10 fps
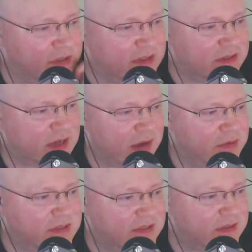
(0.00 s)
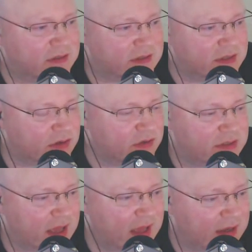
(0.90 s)

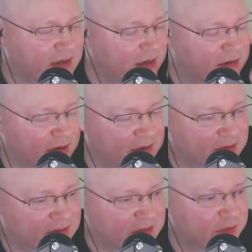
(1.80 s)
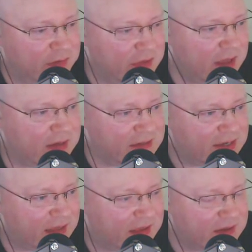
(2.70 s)
discuss that and disagree with that and
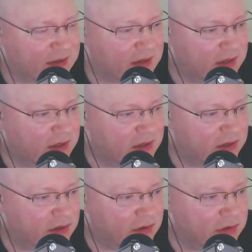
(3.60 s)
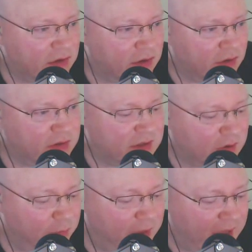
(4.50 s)
say that you're not
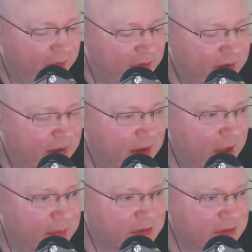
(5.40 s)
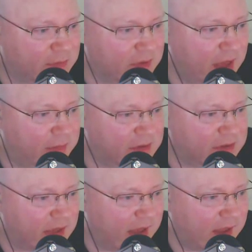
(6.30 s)
comparing apples with
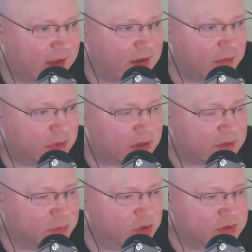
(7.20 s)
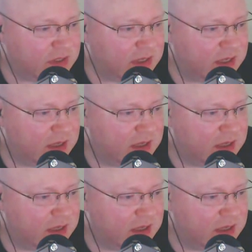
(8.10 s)
apples there, because music